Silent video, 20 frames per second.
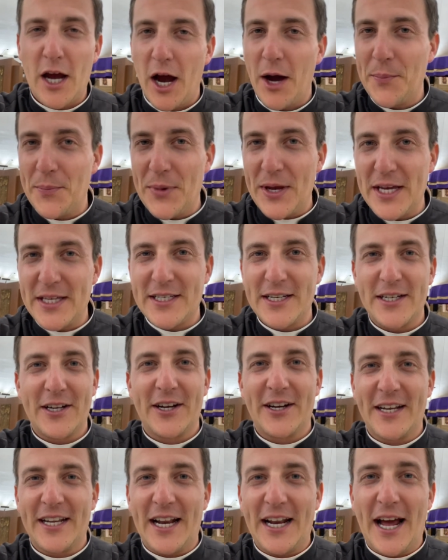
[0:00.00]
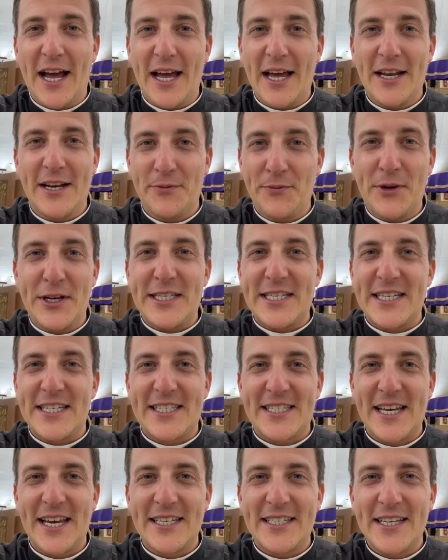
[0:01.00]
Amazing nun and amazing
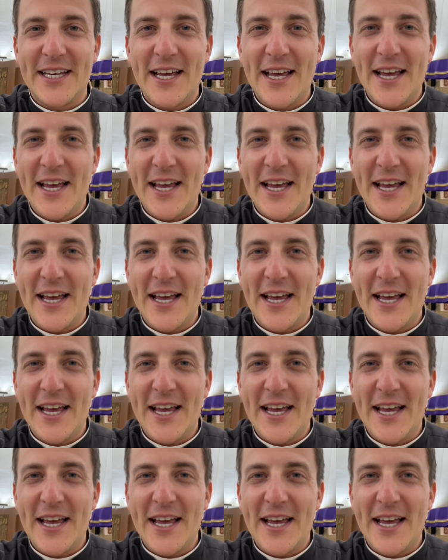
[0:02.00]
saint.